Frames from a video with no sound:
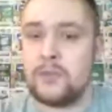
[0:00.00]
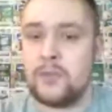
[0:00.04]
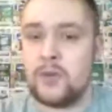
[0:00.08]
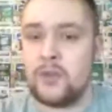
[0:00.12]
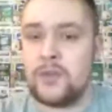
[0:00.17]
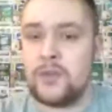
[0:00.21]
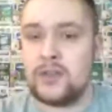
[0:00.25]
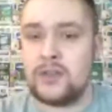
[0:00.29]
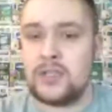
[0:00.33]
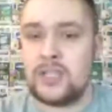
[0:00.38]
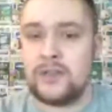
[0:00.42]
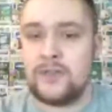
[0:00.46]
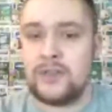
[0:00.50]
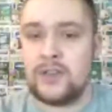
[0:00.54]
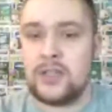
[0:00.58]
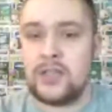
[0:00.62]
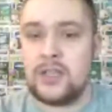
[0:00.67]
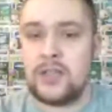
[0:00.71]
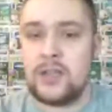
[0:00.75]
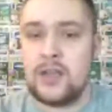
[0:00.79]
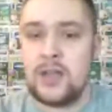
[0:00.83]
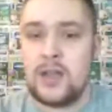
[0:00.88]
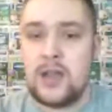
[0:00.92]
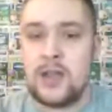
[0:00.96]
movie on
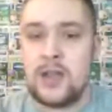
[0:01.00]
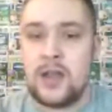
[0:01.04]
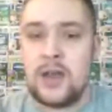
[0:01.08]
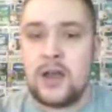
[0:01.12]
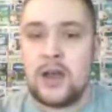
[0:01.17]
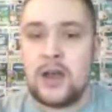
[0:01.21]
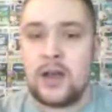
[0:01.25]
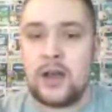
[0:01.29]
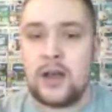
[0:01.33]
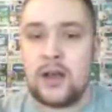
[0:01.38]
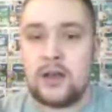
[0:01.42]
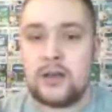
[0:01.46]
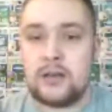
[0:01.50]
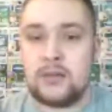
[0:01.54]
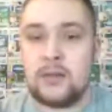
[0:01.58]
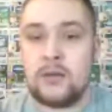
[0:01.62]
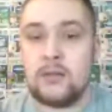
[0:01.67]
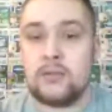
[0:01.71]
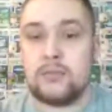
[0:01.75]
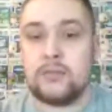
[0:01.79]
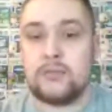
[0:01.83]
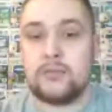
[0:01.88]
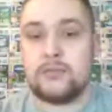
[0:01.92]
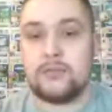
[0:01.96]
DVD.
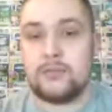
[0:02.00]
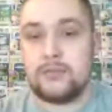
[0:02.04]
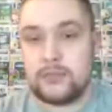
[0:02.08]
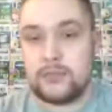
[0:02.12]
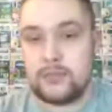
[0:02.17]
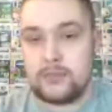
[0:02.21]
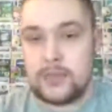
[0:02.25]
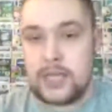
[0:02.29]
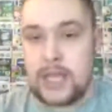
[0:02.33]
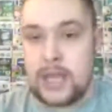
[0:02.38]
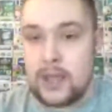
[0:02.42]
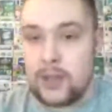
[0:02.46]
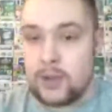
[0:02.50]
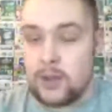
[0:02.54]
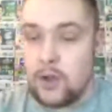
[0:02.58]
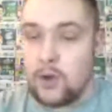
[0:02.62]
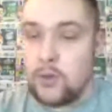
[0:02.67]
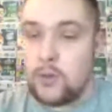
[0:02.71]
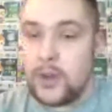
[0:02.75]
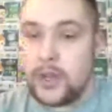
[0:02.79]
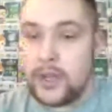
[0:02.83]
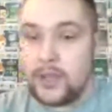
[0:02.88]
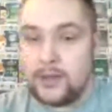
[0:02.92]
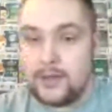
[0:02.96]
Oh, hello,
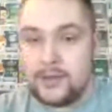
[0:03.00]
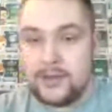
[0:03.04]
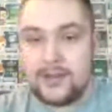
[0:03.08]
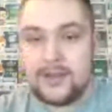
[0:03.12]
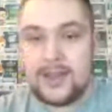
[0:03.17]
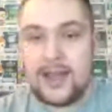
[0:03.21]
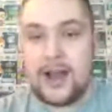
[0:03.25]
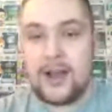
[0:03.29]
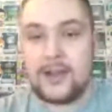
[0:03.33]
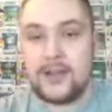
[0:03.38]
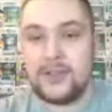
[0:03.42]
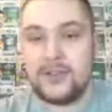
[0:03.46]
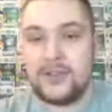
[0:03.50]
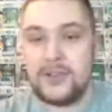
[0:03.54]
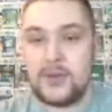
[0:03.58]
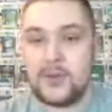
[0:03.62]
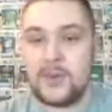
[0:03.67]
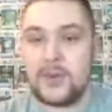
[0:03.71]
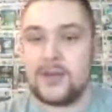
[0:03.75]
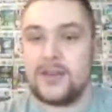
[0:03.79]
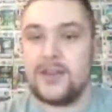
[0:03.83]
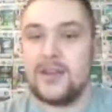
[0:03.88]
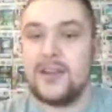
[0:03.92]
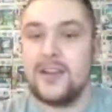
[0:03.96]
Wayne. How you
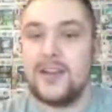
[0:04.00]
doing?